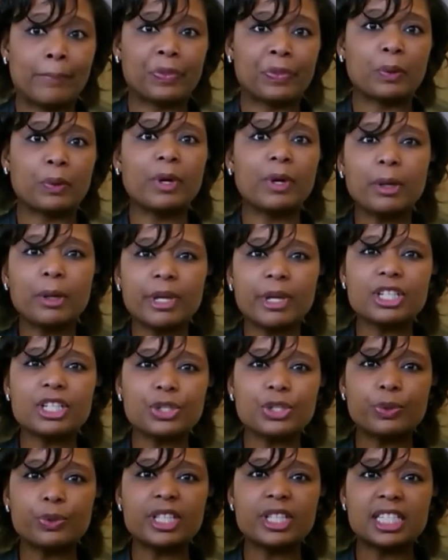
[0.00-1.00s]
What do we do
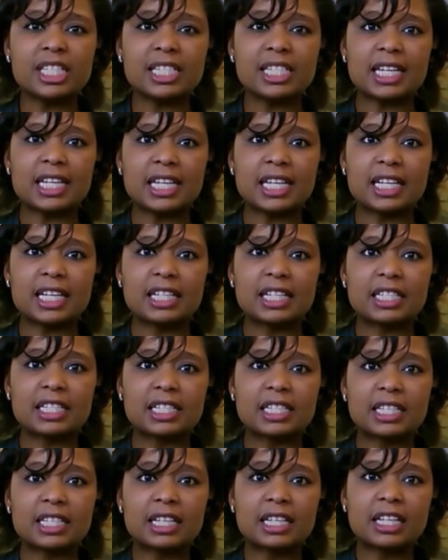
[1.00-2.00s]
with seeds?
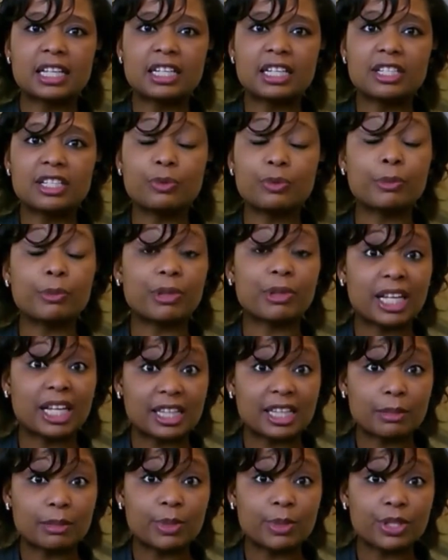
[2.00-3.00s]
Do we plant
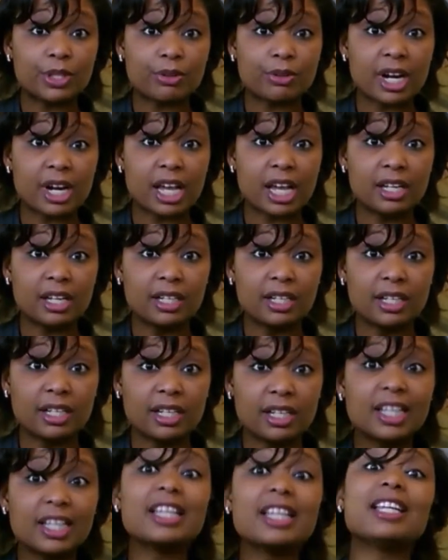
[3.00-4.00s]
them in the ground?
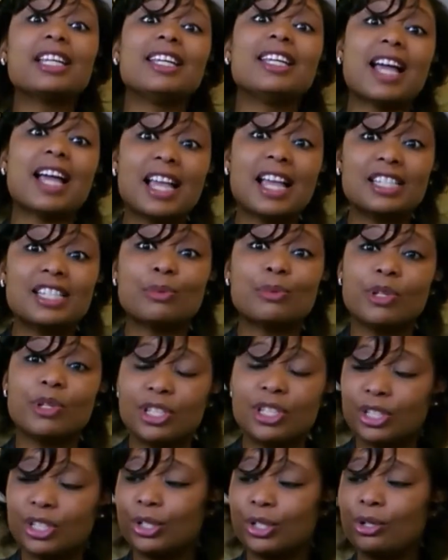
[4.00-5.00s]
Yes, we
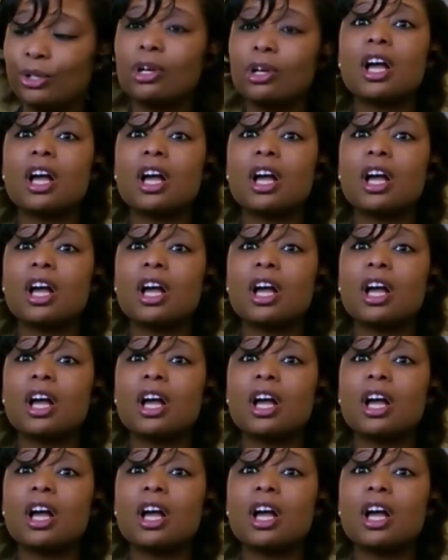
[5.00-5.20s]
do.